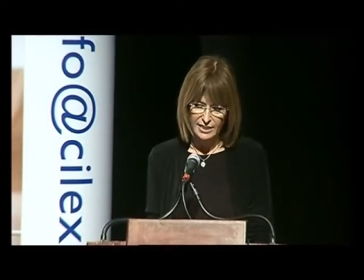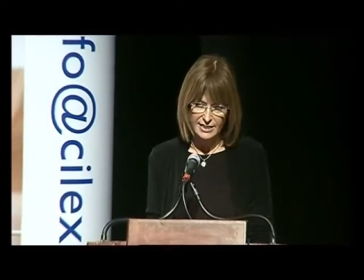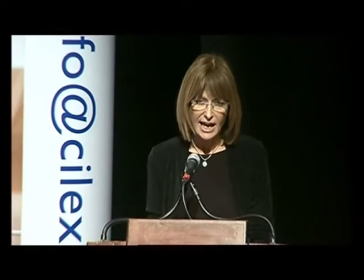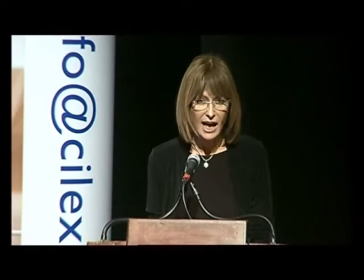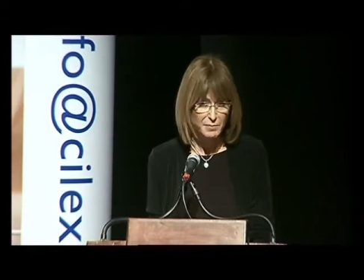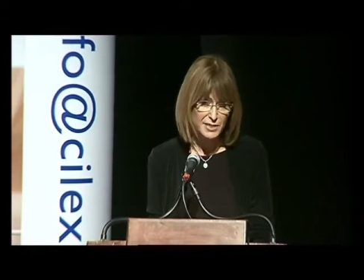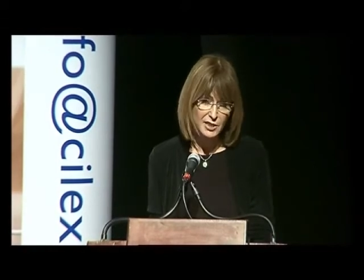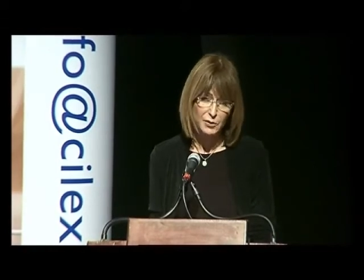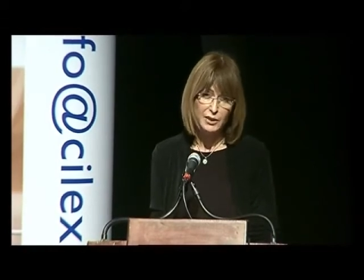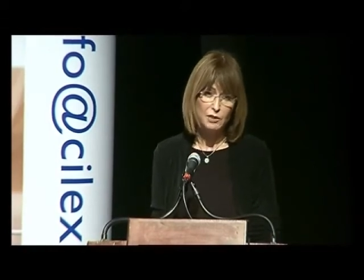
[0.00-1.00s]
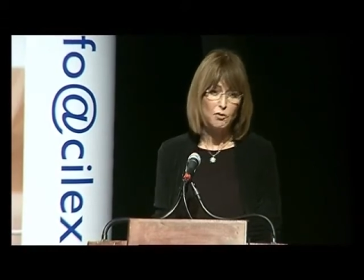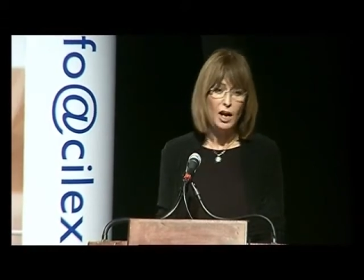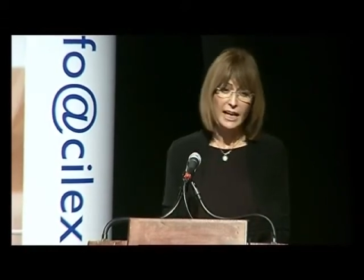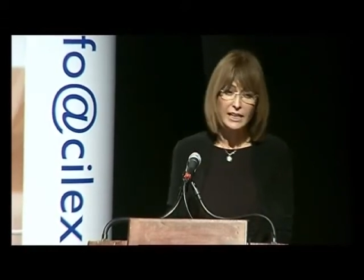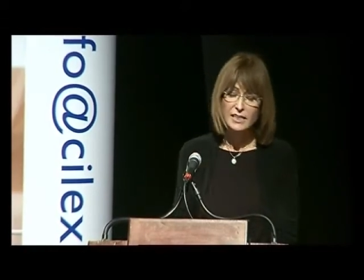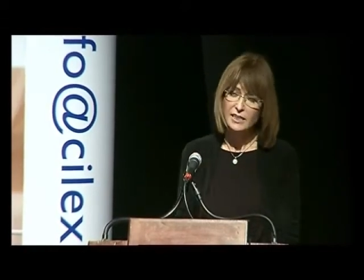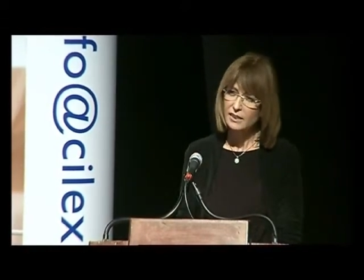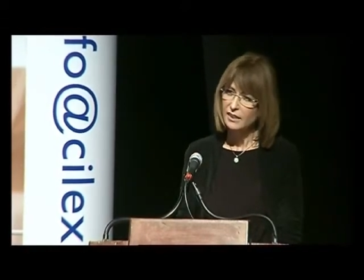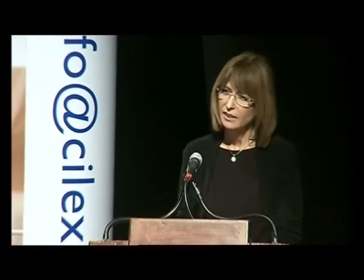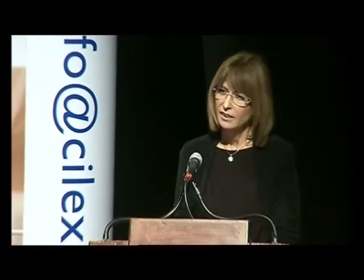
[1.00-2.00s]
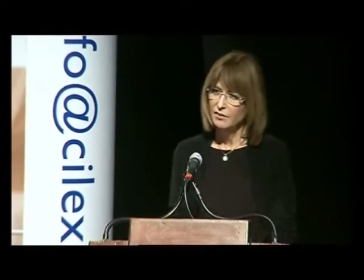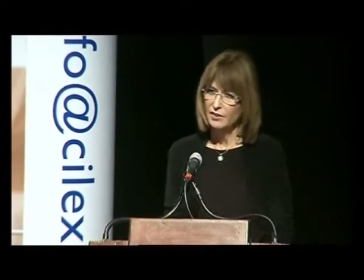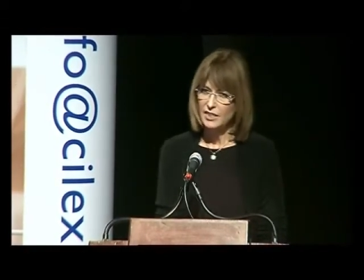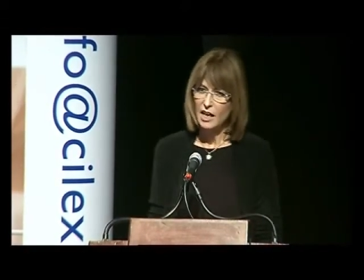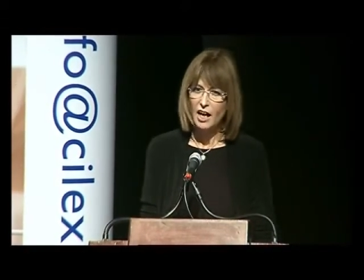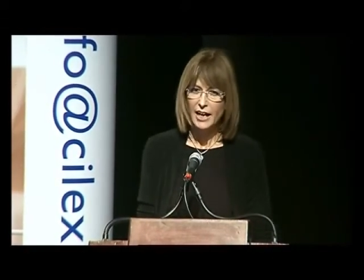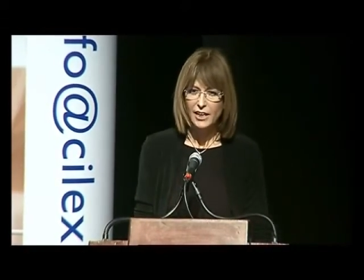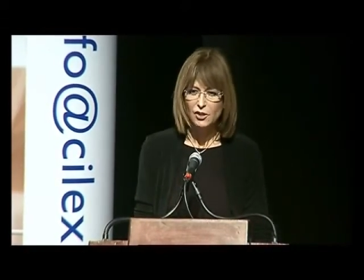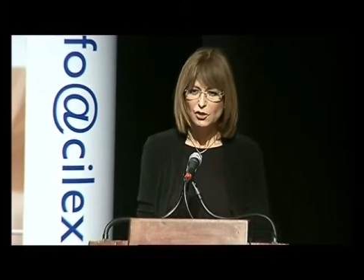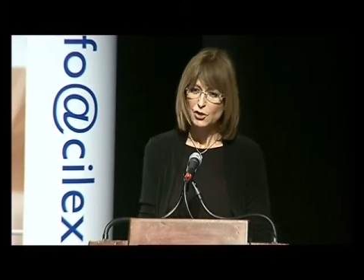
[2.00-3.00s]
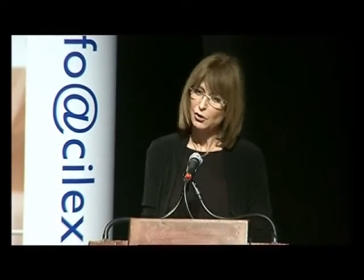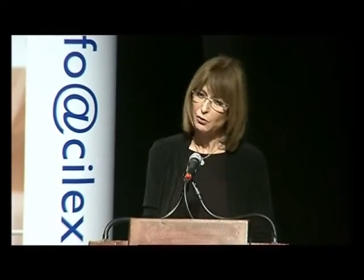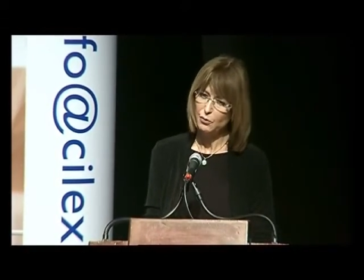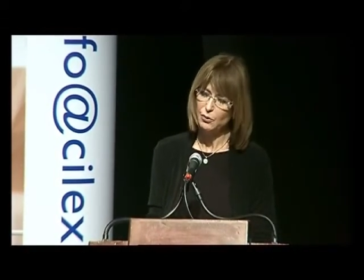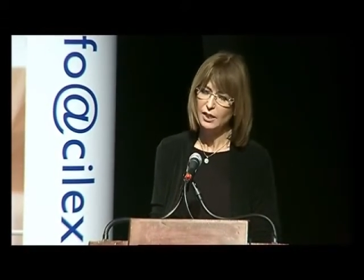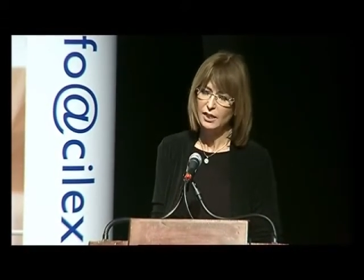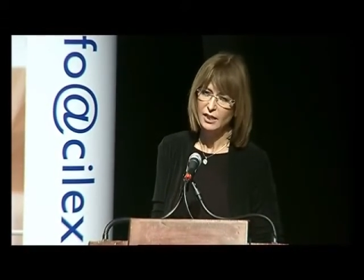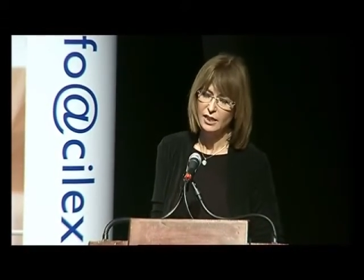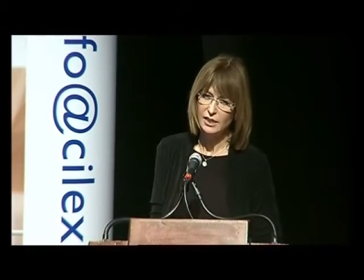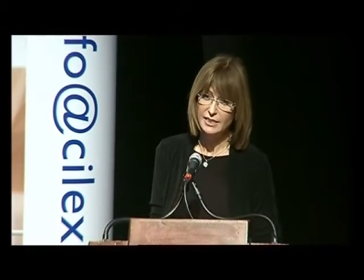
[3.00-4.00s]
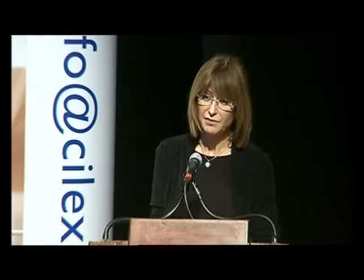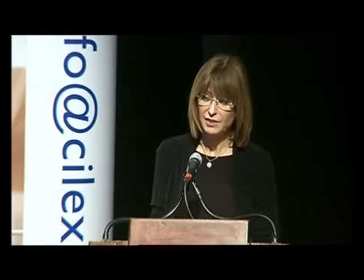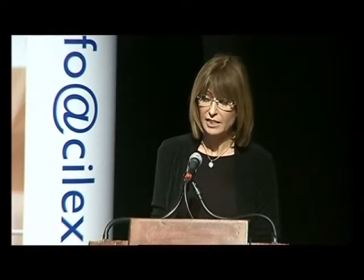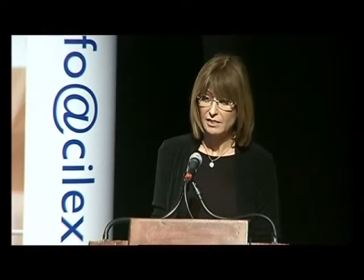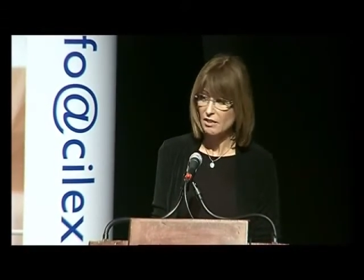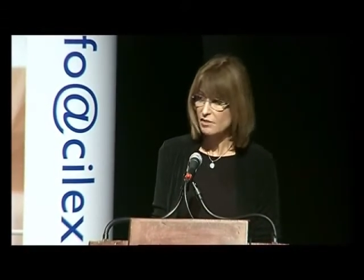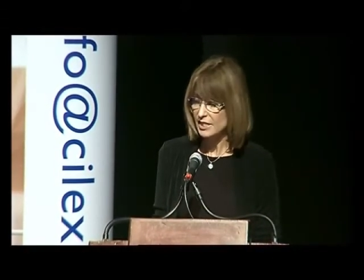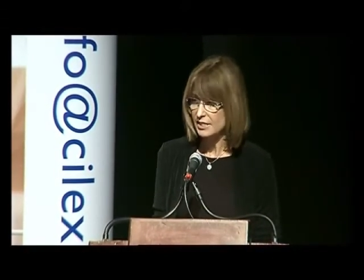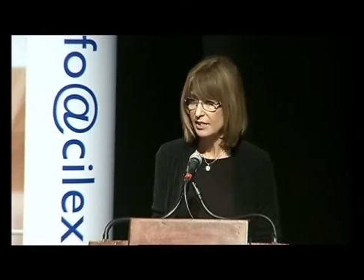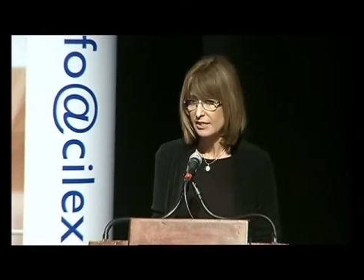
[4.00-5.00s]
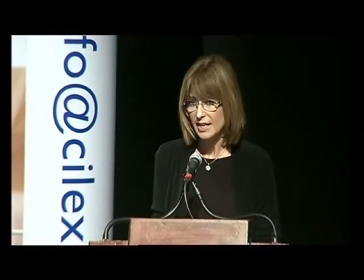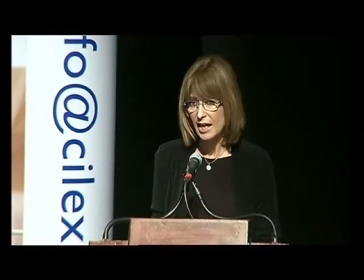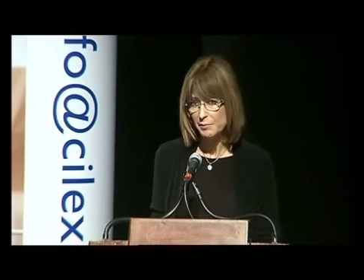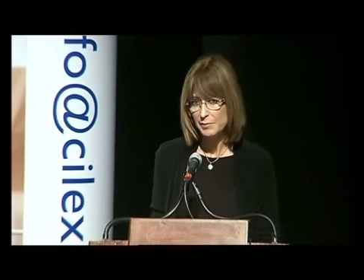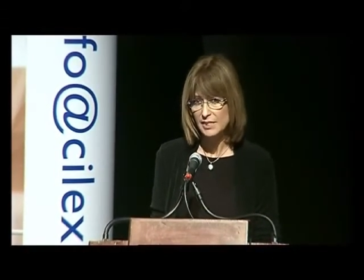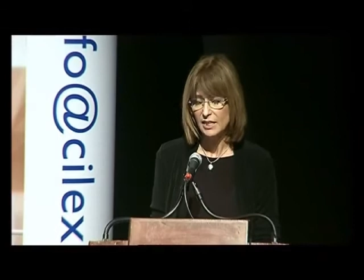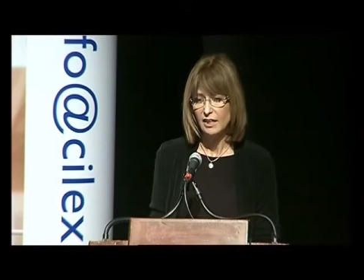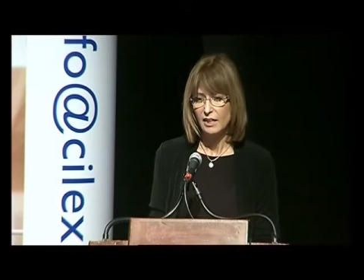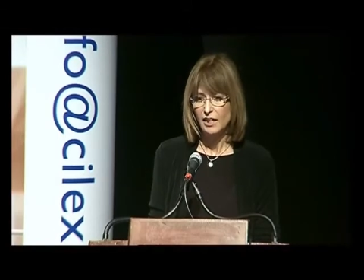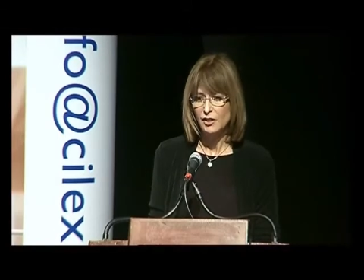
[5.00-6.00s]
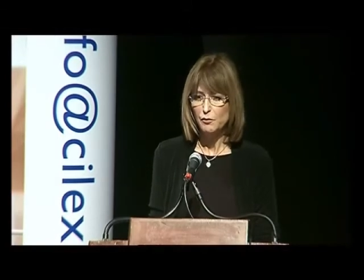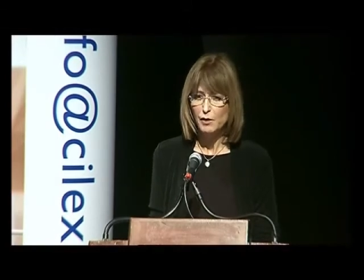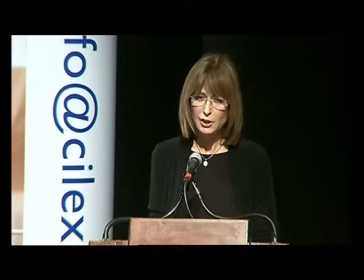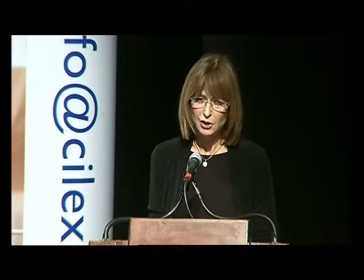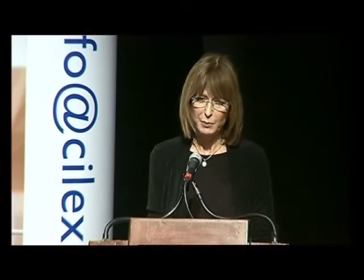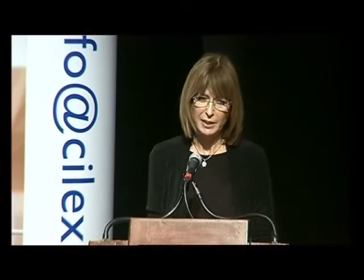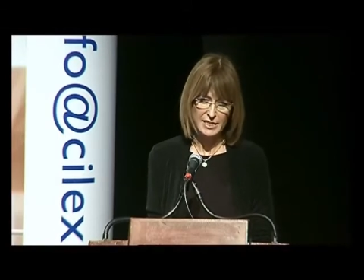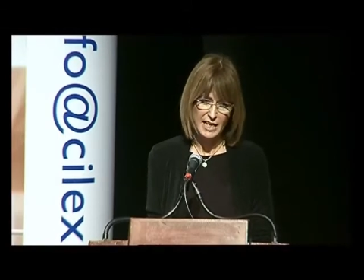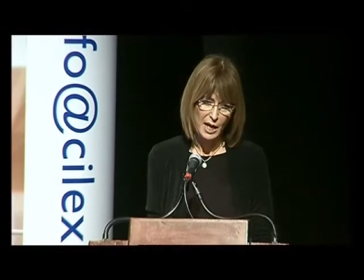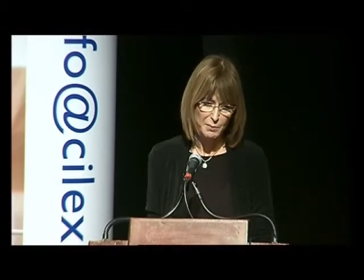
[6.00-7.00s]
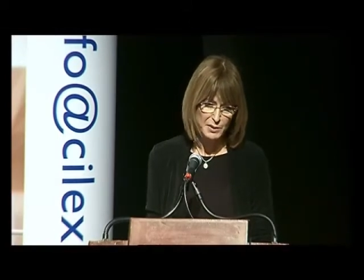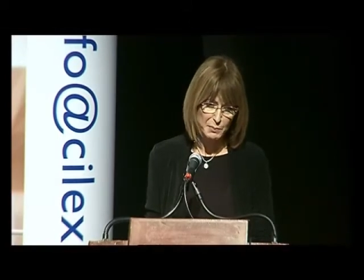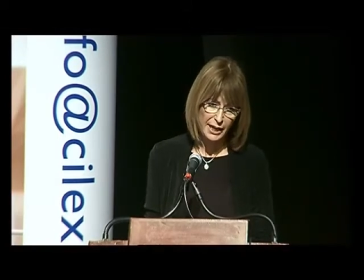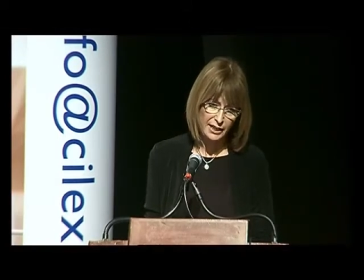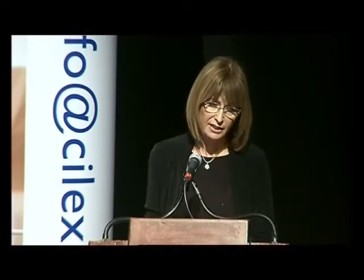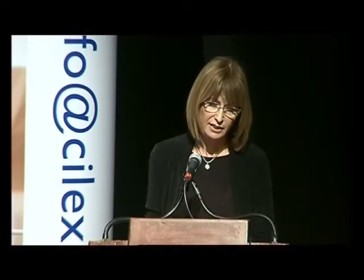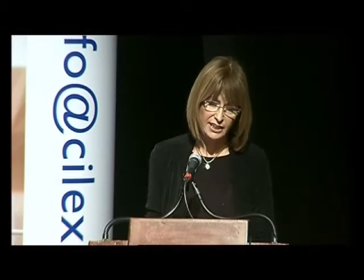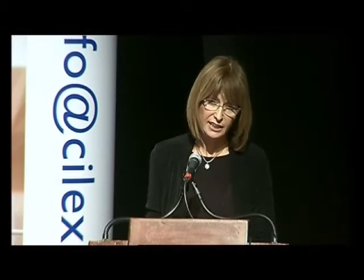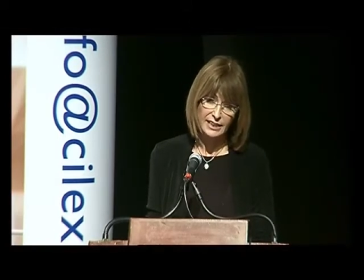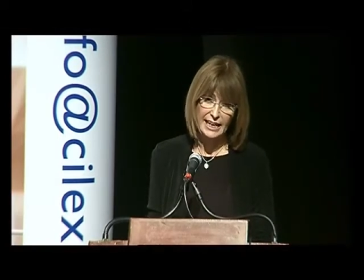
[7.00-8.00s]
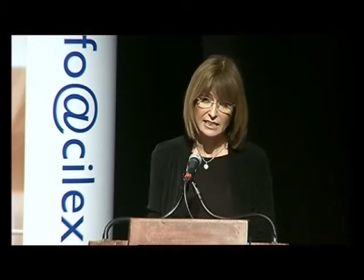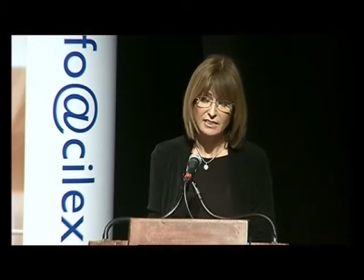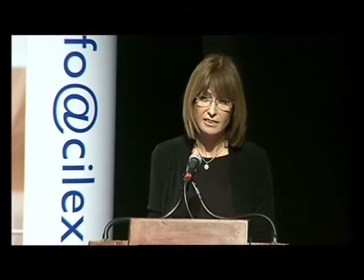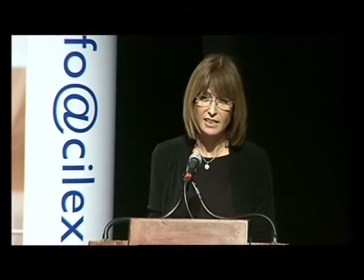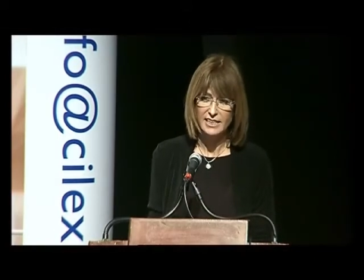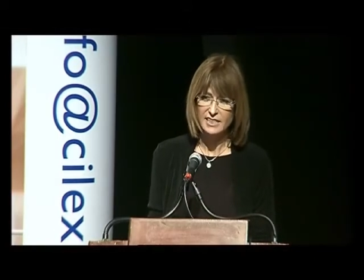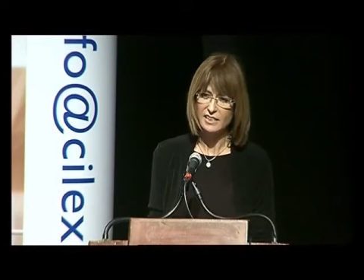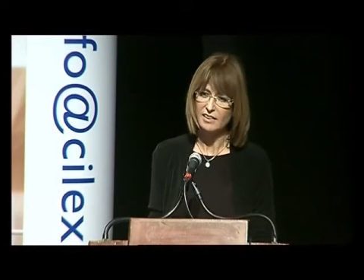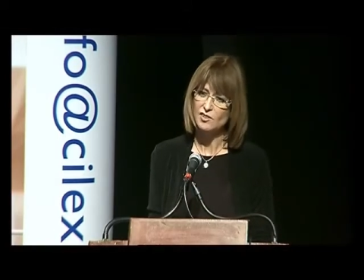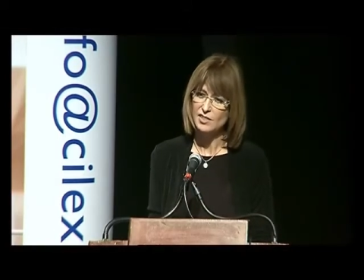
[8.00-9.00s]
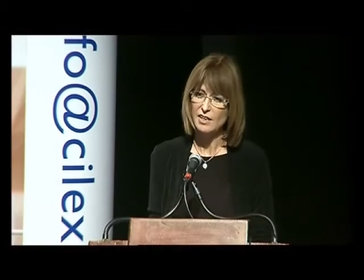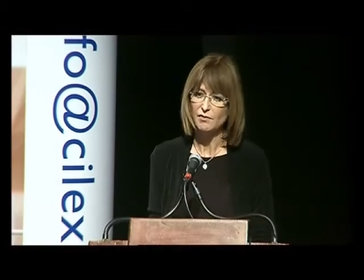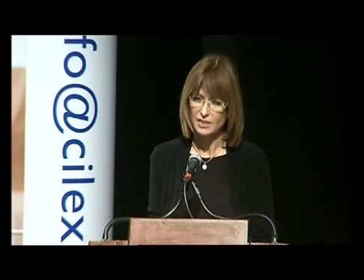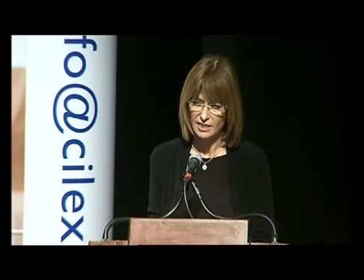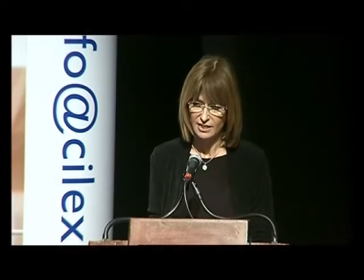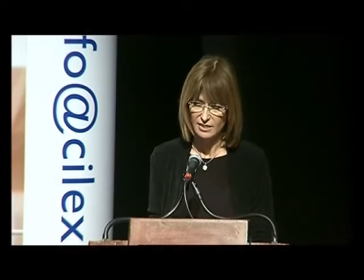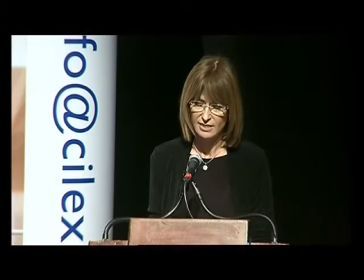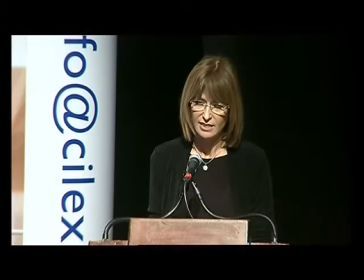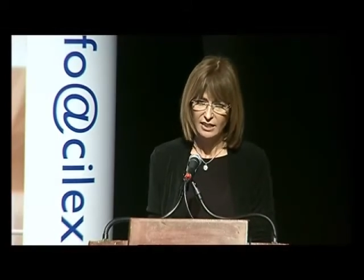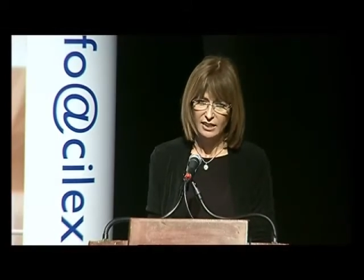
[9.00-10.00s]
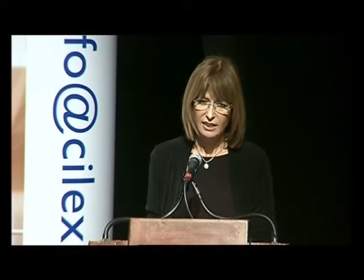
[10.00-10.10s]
It's absolutely right that I too did the associate exams and the fellowship exams back in the late 1970s.